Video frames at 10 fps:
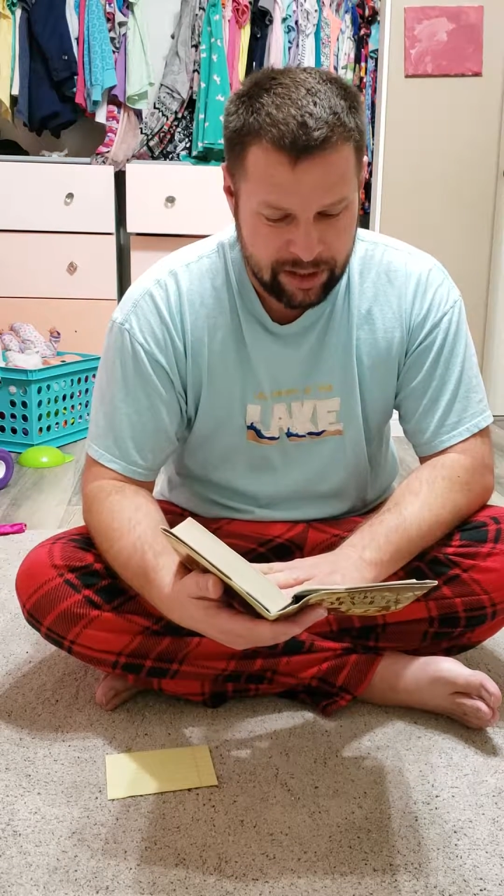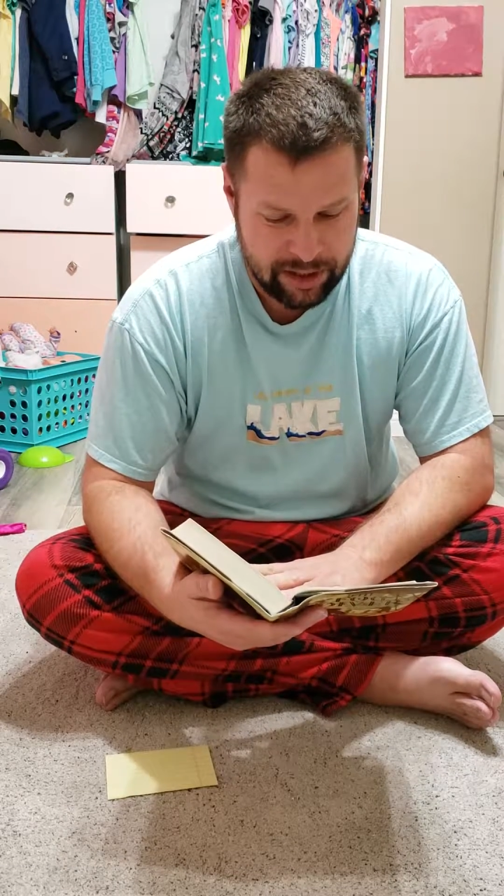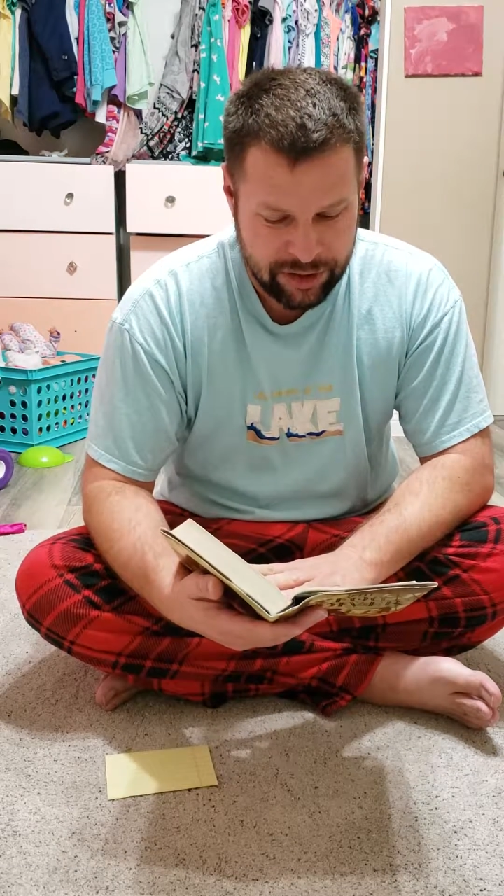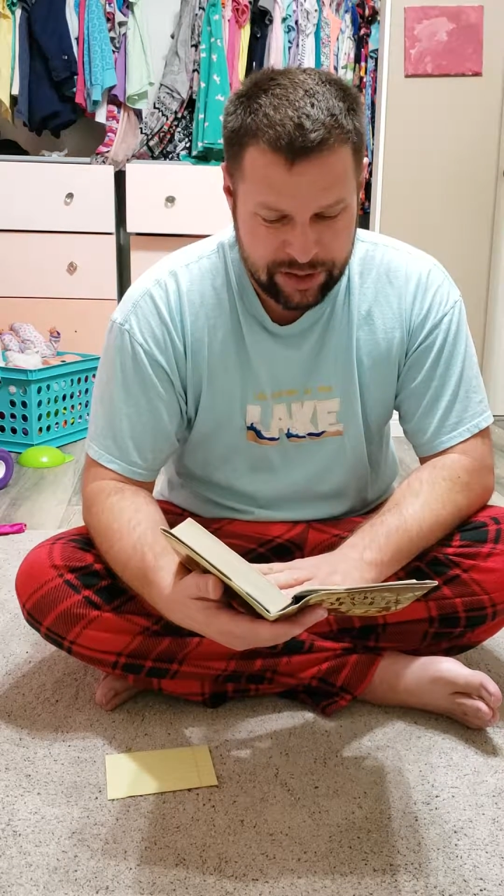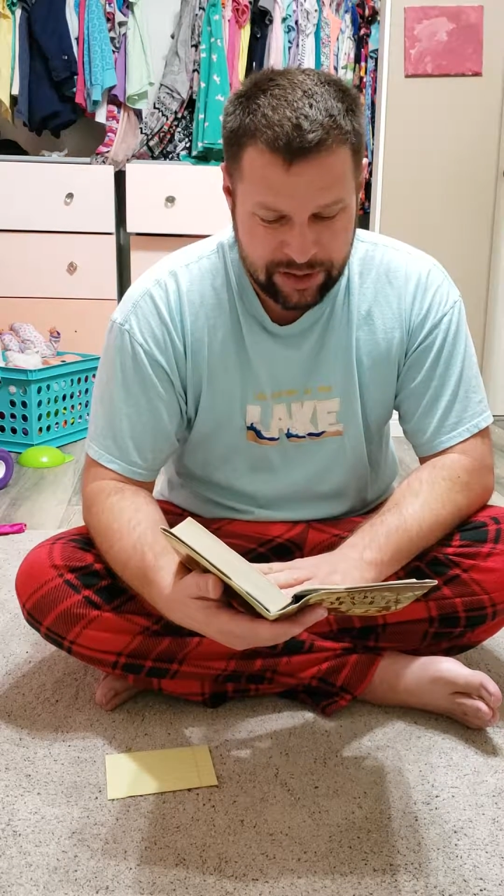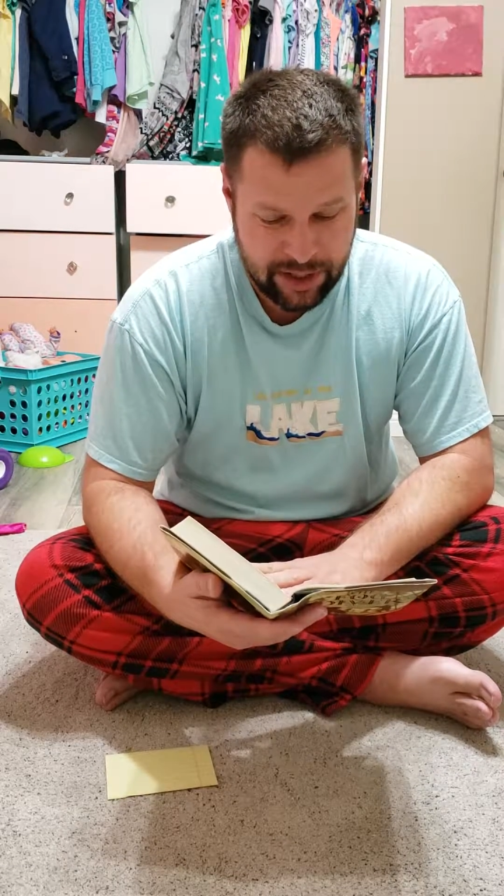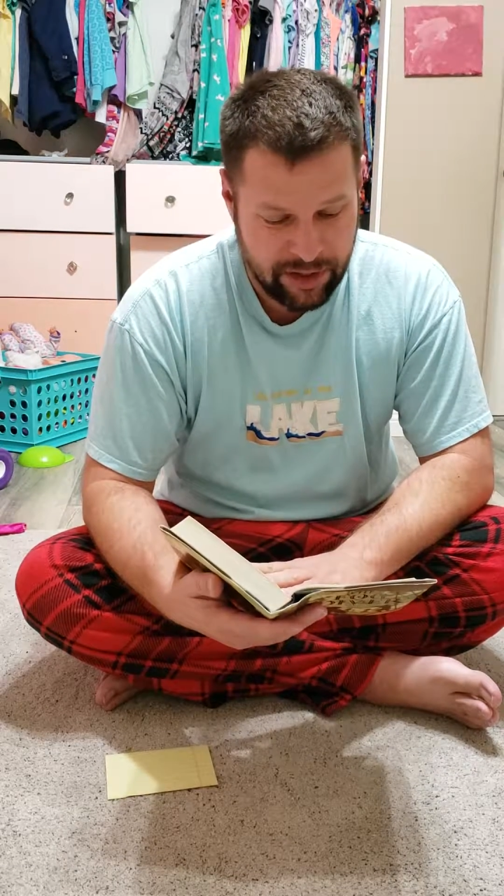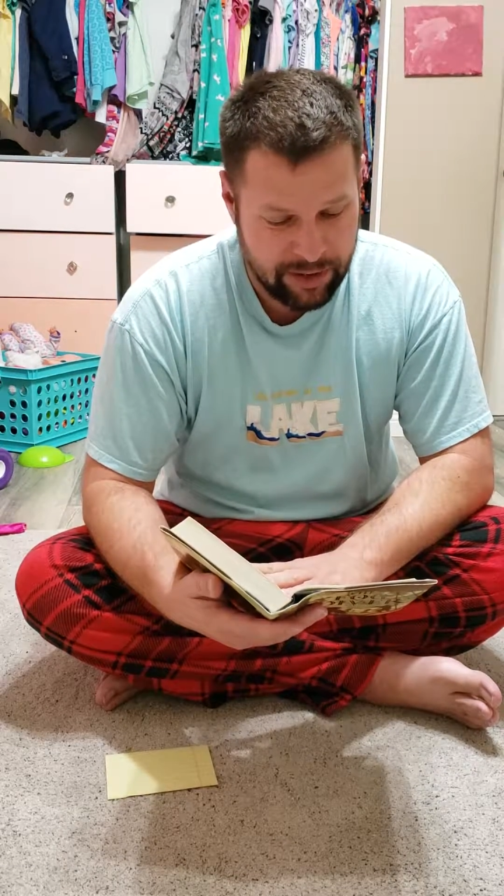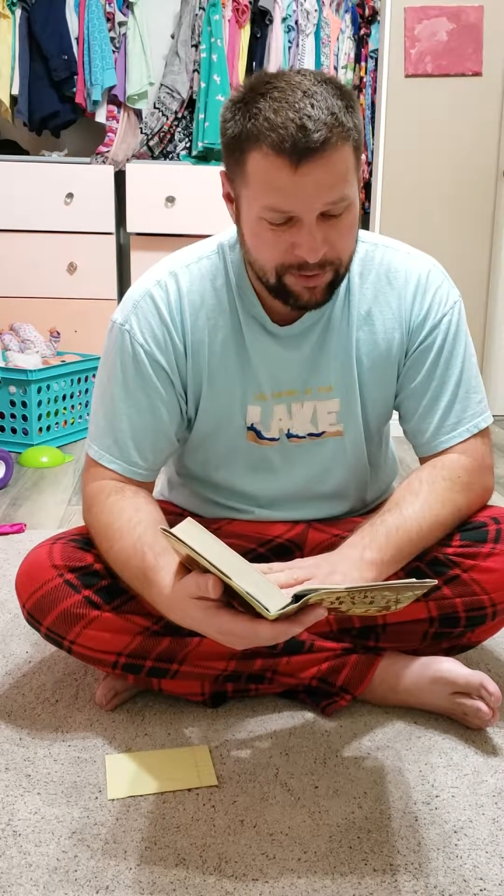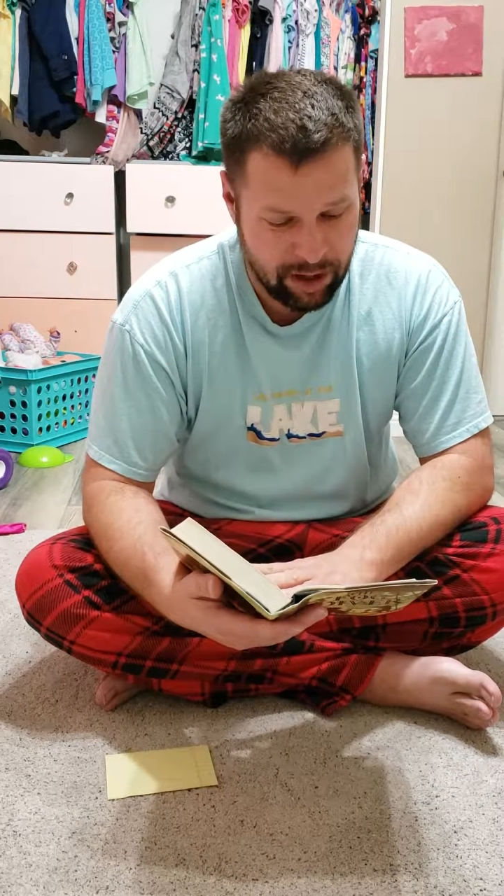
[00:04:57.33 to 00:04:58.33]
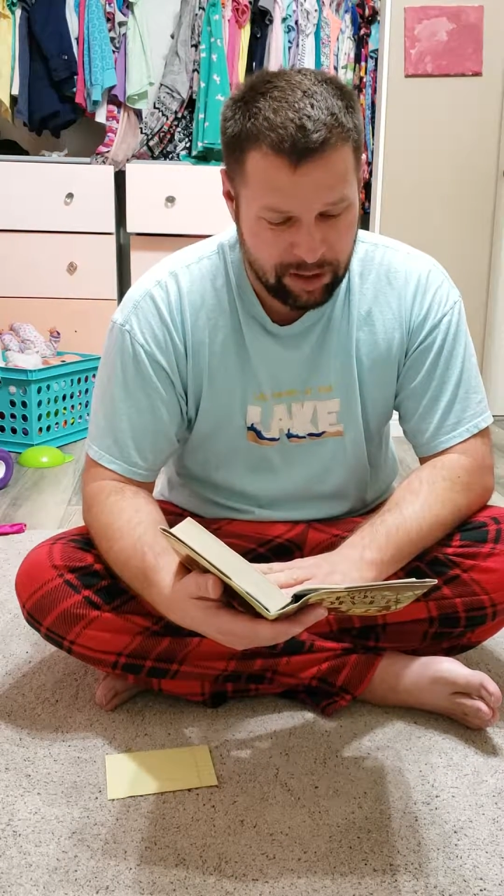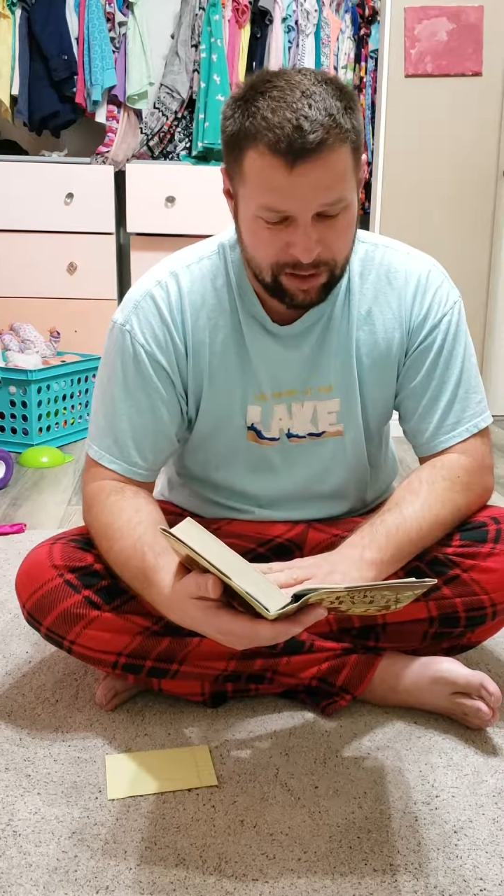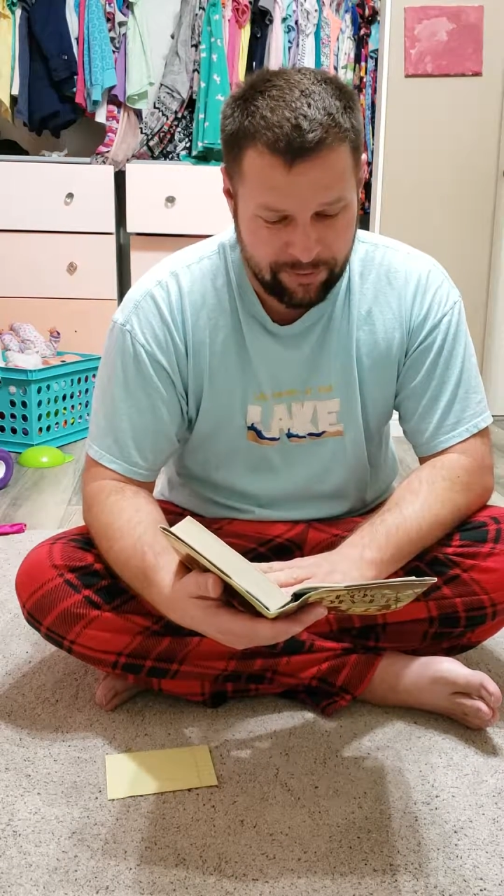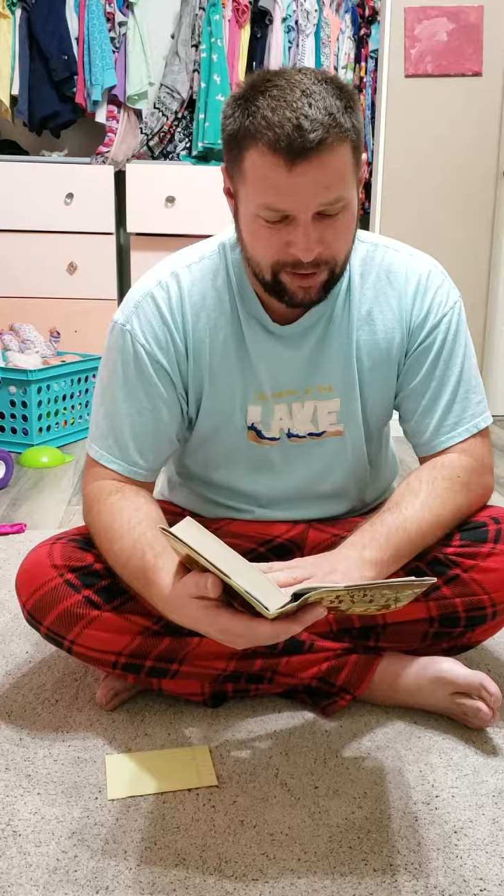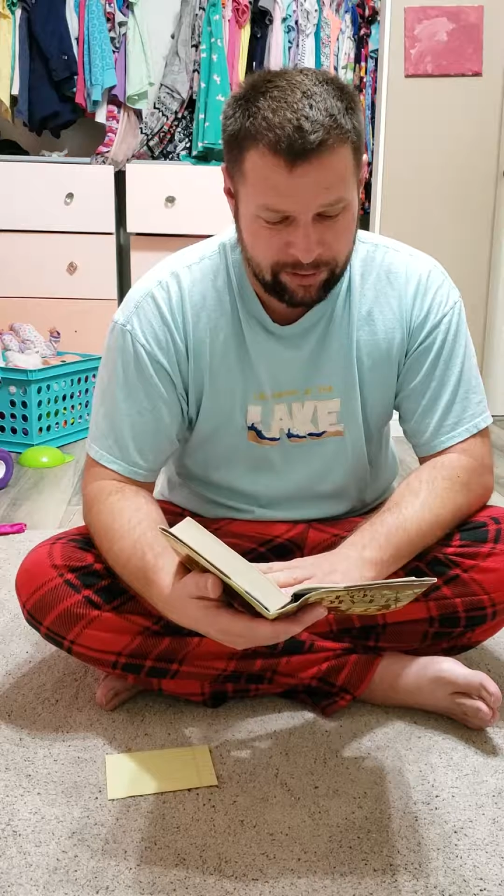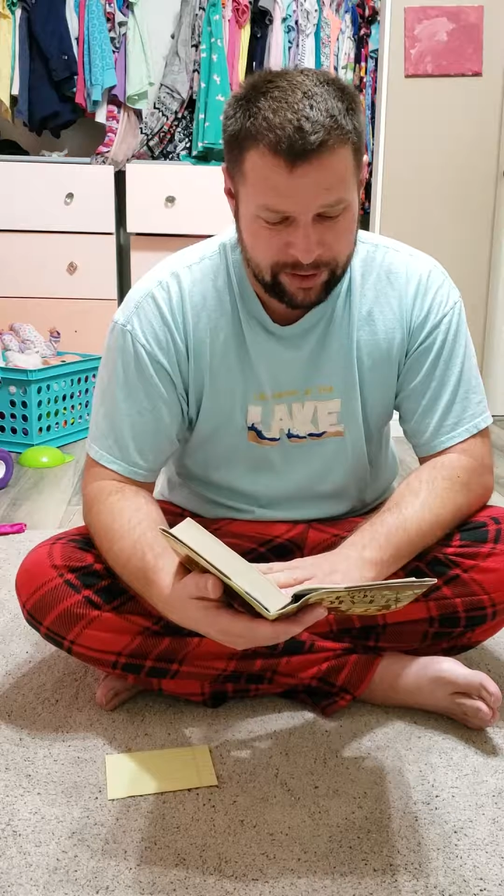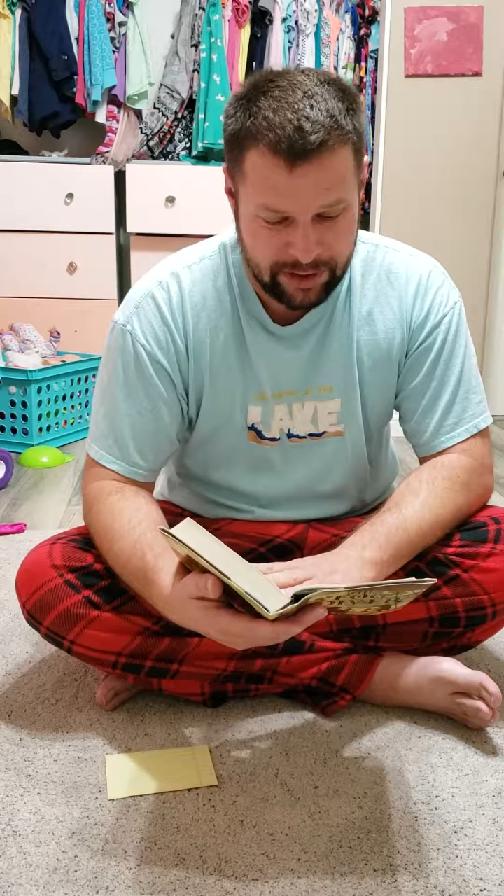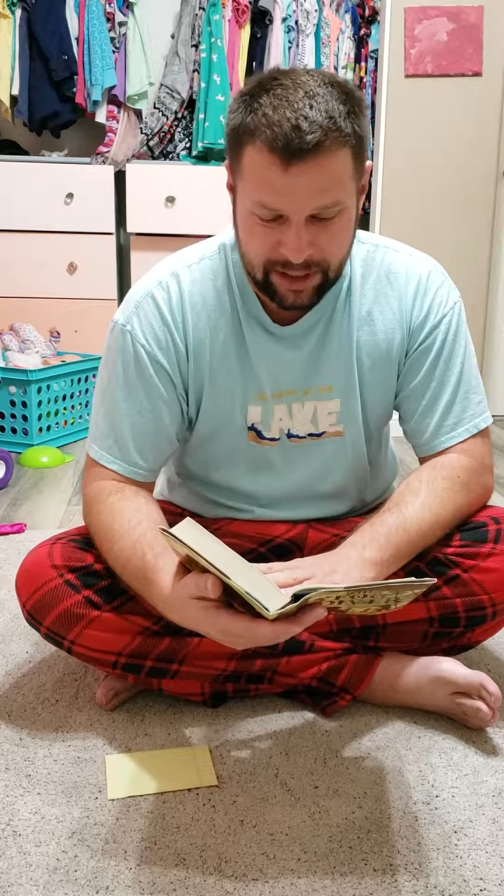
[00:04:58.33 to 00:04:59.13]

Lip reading: She said that if Kotick found us,